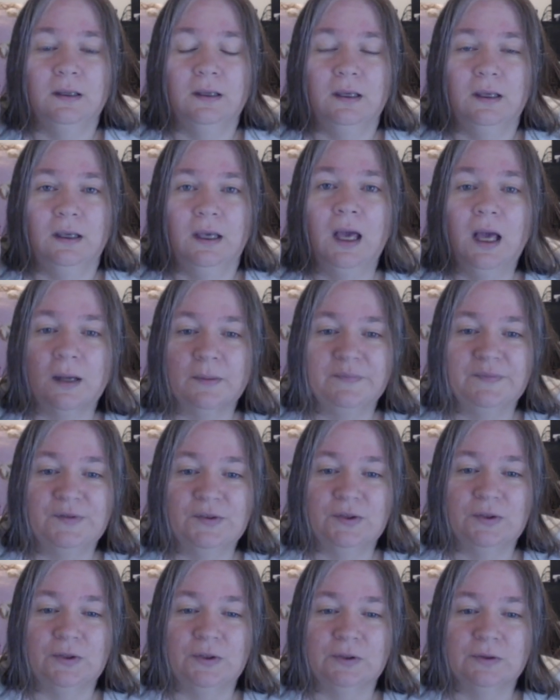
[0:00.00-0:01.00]

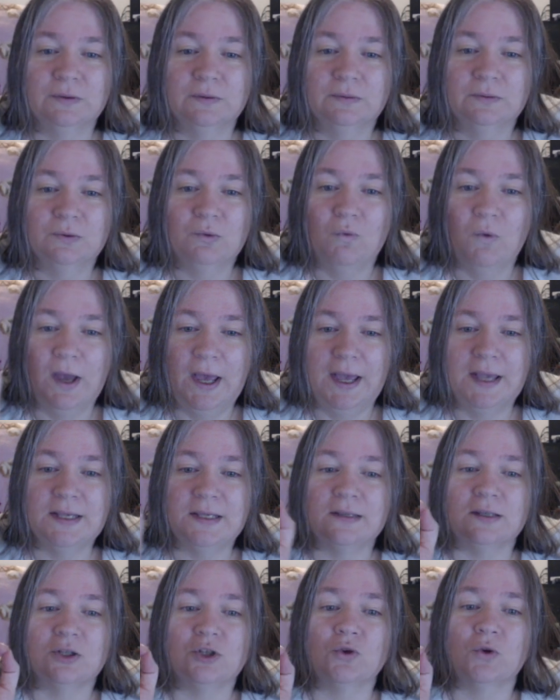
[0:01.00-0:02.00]
helpful
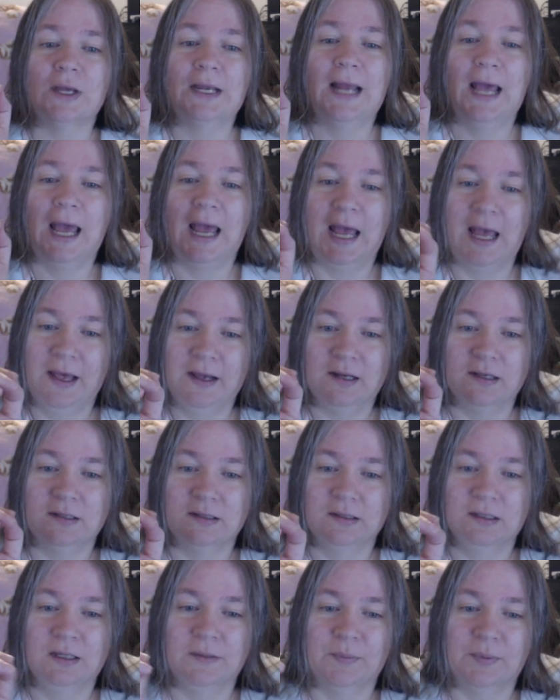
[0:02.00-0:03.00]
ways that you can add a
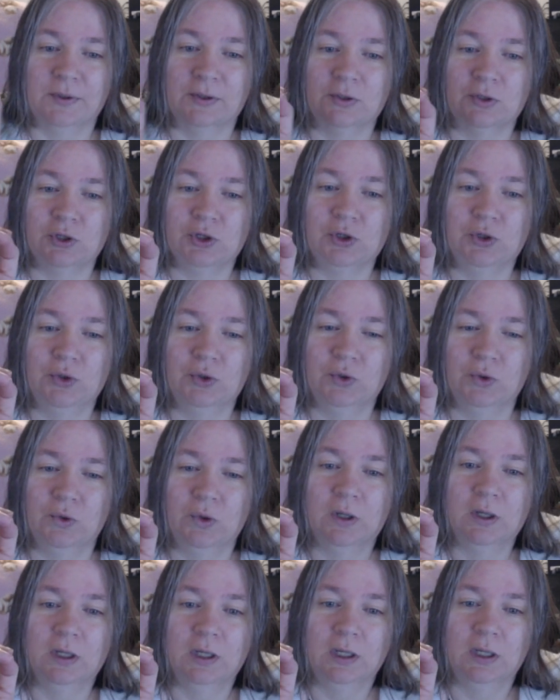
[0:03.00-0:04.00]
zipper
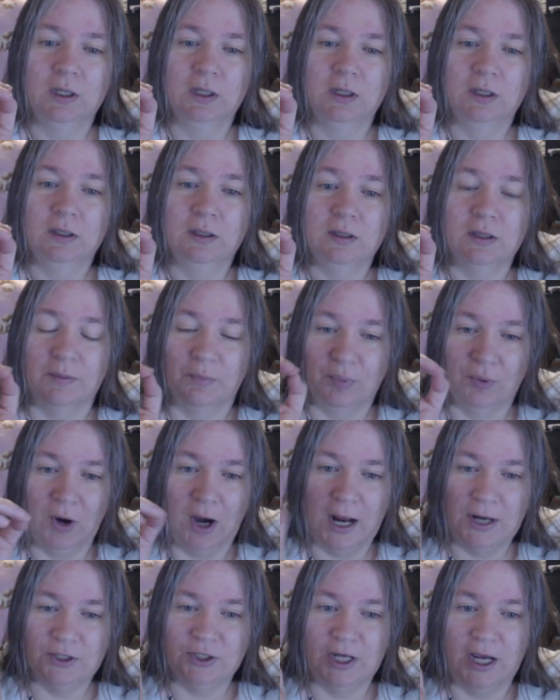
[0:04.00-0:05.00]
to the
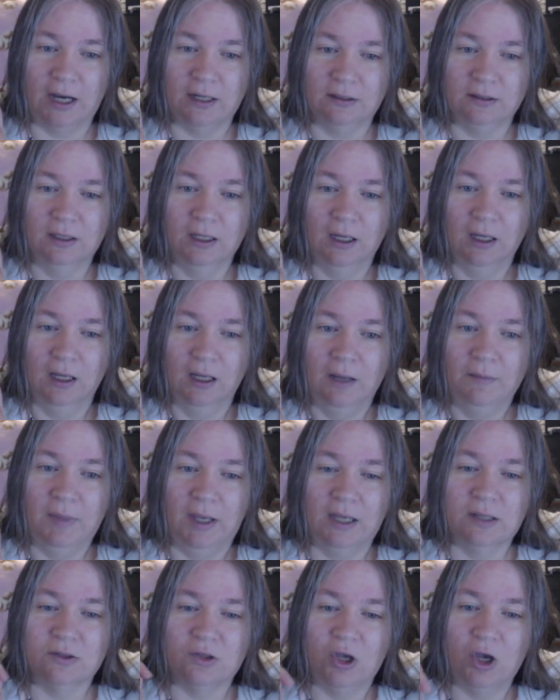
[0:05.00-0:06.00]
project.
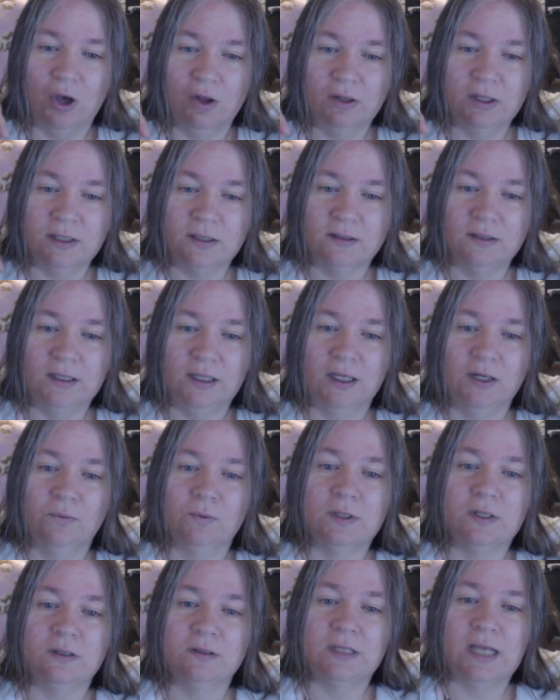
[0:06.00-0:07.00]
because all it did
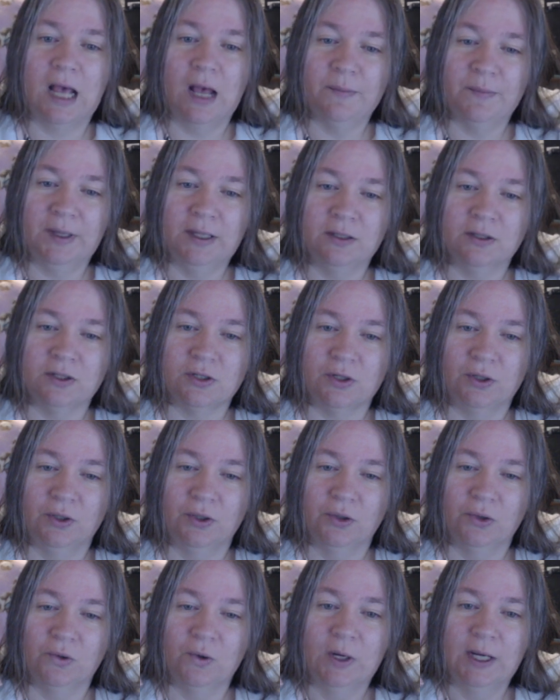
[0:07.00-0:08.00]
was tell me
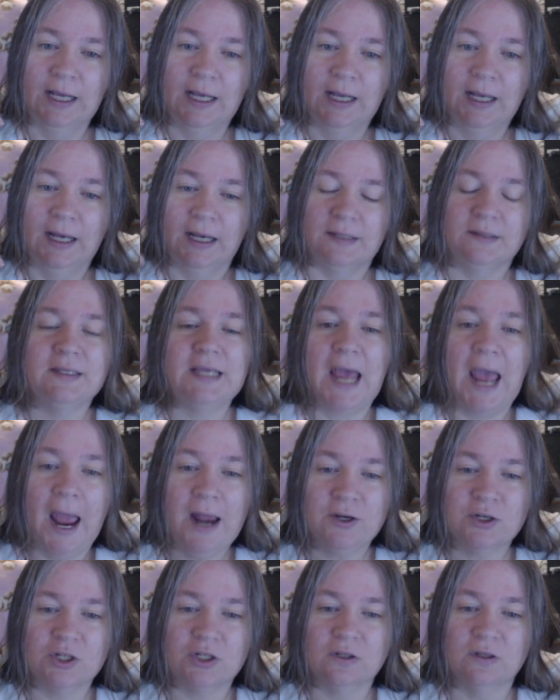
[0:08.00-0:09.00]
to
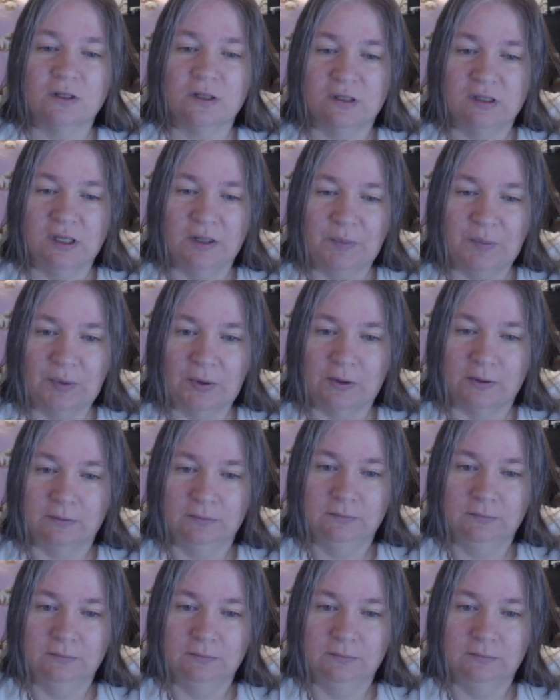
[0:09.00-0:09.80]
attach the zipper